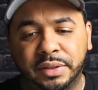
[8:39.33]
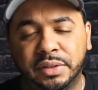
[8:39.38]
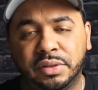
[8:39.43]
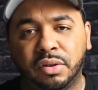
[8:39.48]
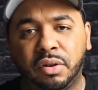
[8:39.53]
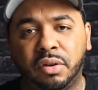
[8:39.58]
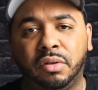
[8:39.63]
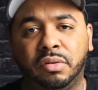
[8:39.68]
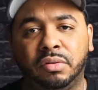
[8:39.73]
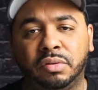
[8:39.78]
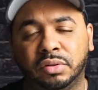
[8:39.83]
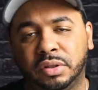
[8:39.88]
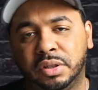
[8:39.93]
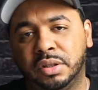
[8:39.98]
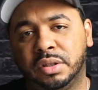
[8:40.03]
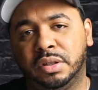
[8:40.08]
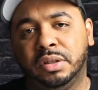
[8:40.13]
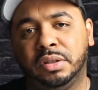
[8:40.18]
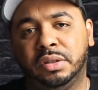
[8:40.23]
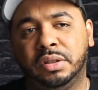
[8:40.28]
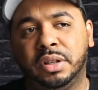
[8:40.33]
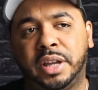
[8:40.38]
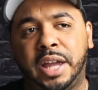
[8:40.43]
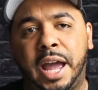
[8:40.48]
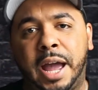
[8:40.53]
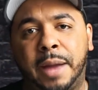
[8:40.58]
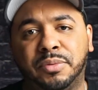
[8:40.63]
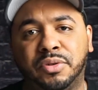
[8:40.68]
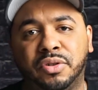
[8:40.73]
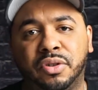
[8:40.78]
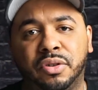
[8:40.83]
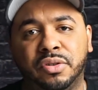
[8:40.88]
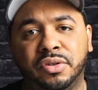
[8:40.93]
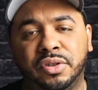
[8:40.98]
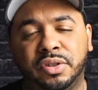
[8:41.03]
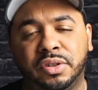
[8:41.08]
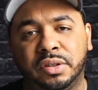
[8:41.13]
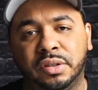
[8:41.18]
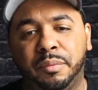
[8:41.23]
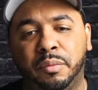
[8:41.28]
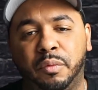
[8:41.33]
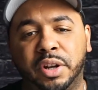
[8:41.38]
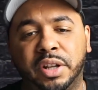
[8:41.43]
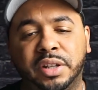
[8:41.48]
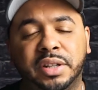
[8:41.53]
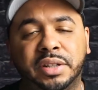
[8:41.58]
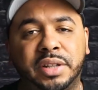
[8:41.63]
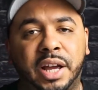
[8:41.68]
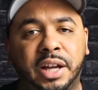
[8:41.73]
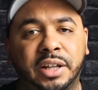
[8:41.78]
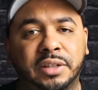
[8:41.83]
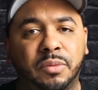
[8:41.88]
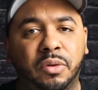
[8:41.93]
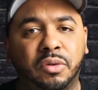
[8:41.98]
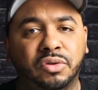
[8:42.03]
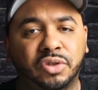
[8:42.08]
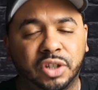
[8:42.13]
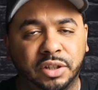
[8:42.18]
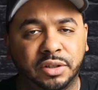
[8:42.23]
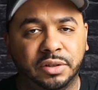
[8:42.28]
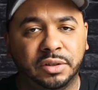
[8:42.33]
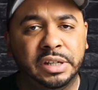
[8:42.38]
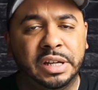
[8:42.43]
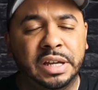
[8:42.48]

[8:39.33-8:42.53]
So the the captures when it detects motion